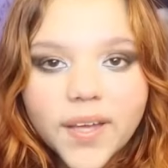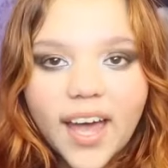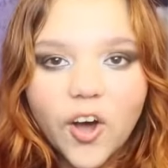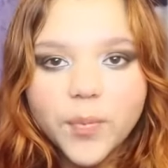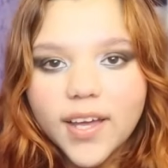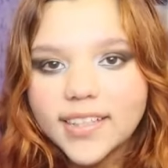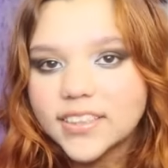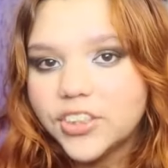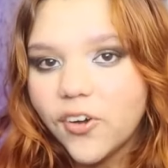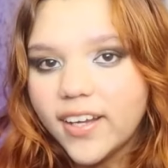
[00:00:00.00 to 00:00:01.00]
yeah, I hope you guys
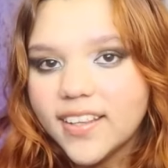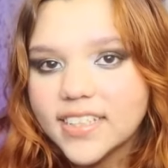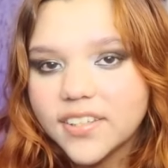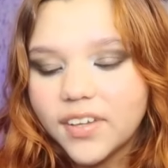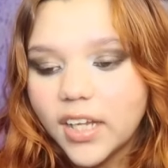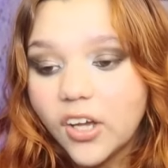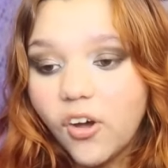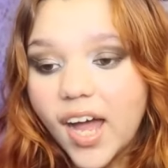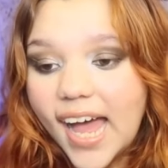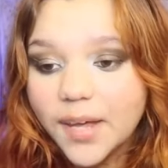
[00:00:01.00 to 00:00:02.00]
enjoyed this video.
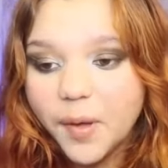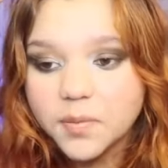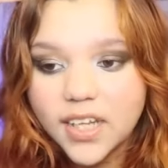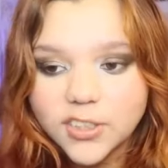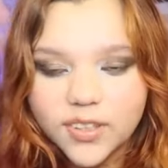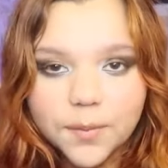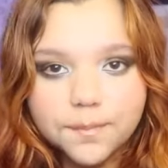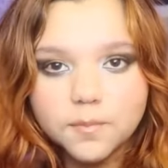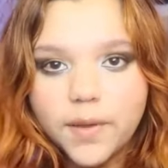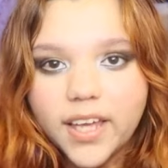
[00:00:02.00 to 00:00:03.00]
I'm obsessed with
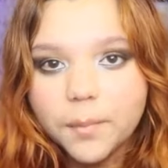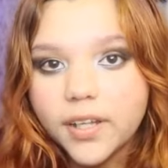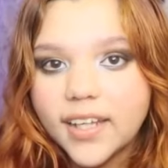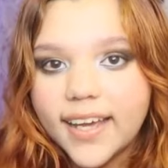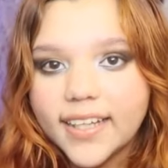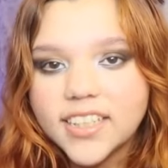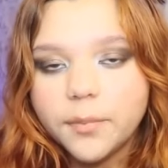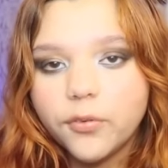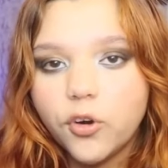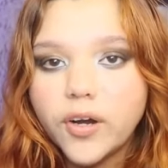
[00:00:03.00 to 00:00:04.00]
the makeup look, like I said
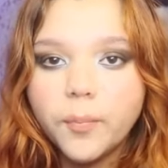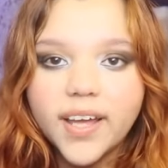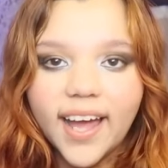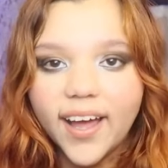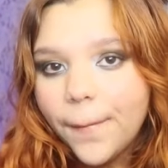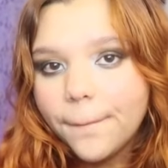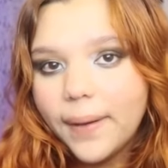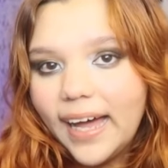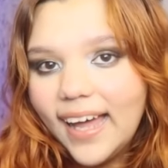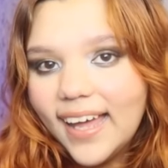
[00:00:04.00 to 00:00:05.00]
before. But yeah,
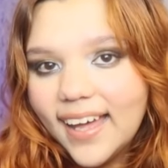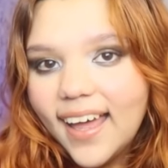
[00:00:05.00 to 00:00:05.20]
bye.